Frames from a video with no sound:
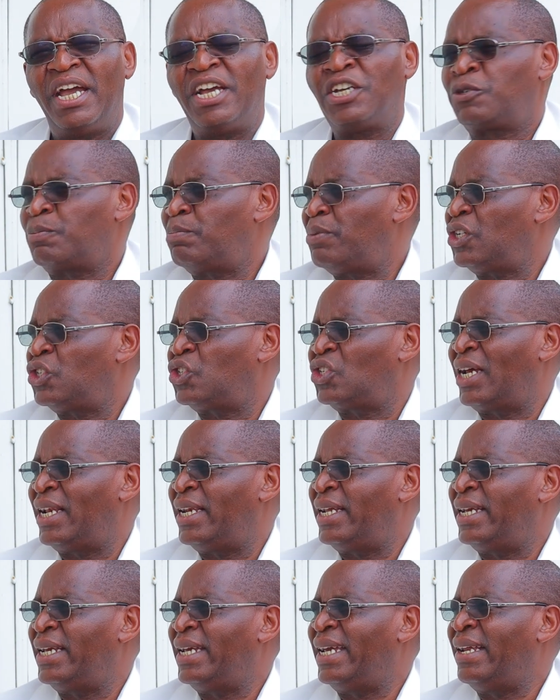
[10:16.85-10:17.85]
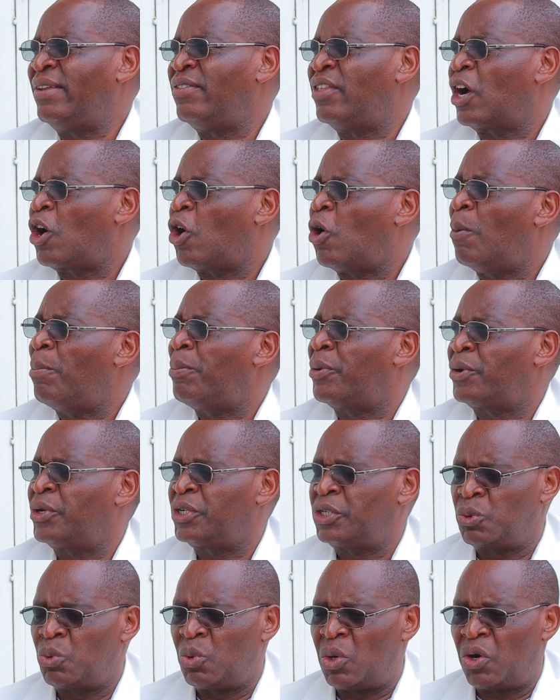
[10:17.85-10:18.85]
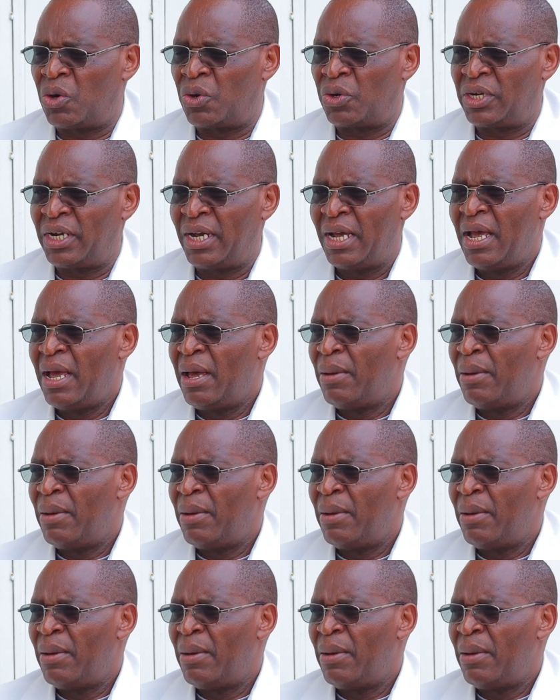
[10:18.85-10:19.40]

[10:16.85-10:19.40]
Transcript: especially in the corporate world?